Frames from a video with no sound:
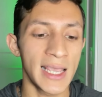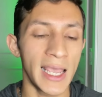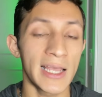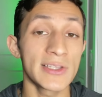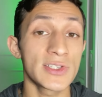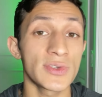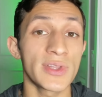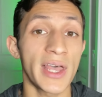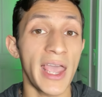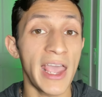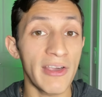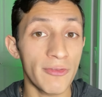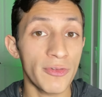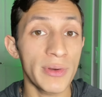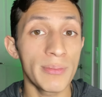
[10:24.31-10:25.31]
and to the
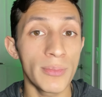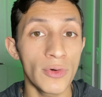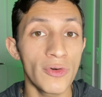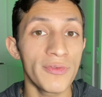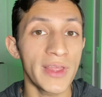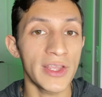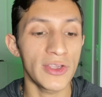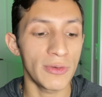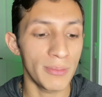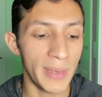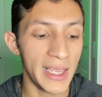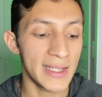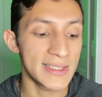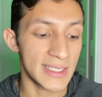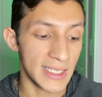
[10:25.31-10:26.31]
every move that you
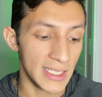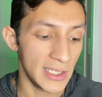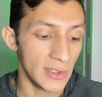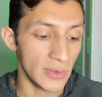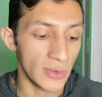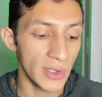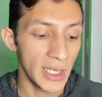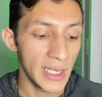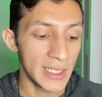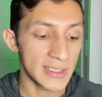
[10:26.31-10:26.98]
make to heal.